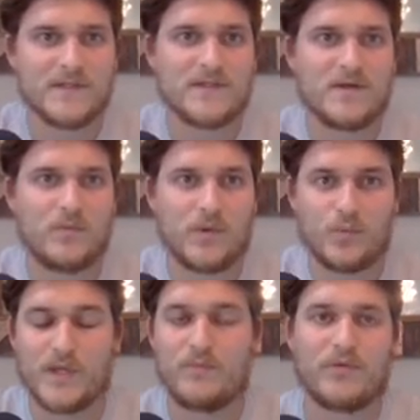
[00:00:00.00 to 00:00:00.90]
And so
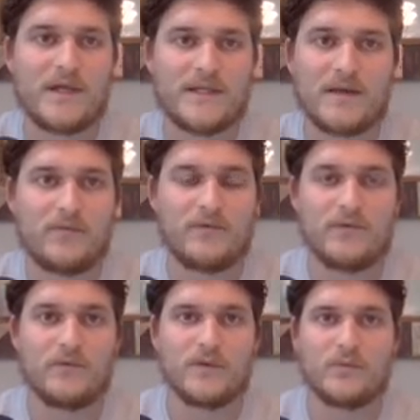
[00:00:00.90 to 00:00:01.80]
when we break down
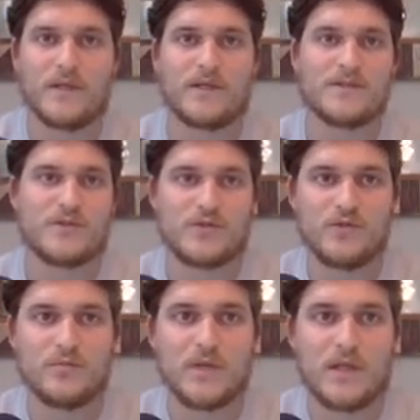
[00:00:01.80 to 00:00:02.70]
food and we
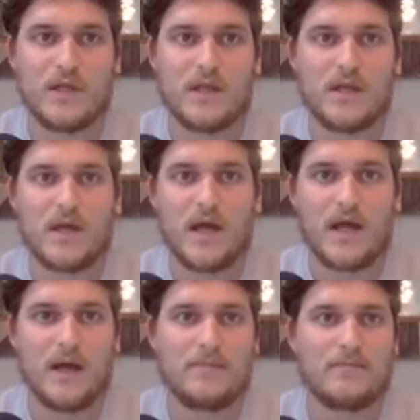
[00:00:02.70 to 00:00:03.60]
consume
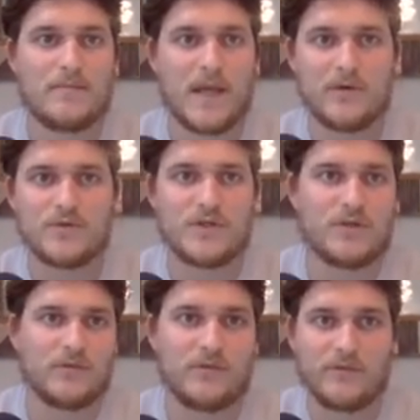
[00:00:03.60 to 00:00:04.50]

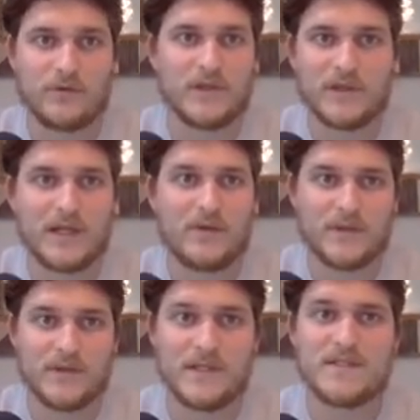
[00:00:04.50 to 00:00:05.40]
energy through food and
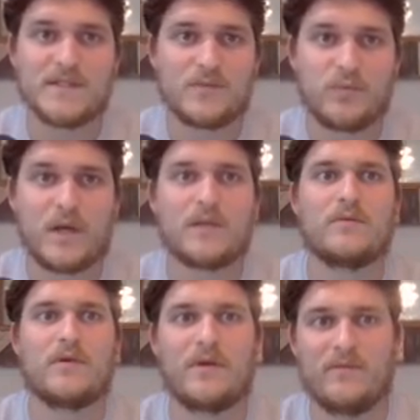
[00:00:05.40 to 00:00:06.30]
liquid, this is
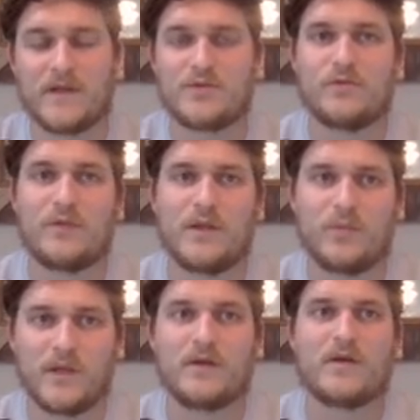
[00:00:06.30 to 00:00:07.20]
what
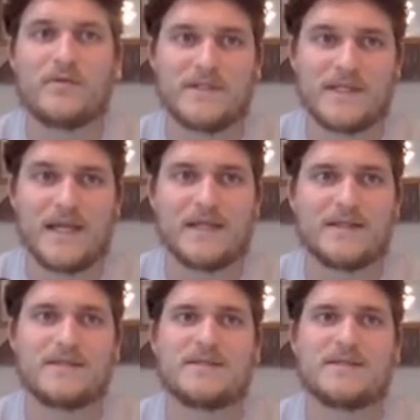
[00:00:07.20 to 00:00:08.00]
eventually we are going to get.